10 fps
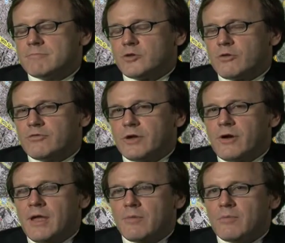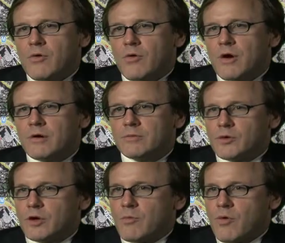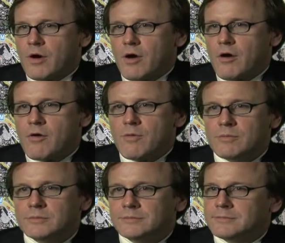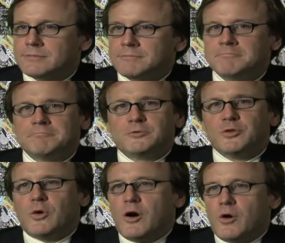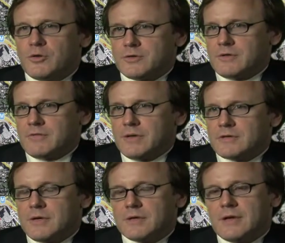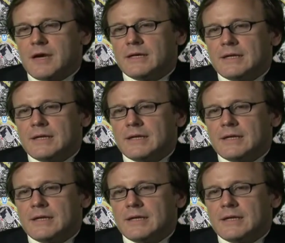surf the internet more, cook more at home, do a whole host of things like that.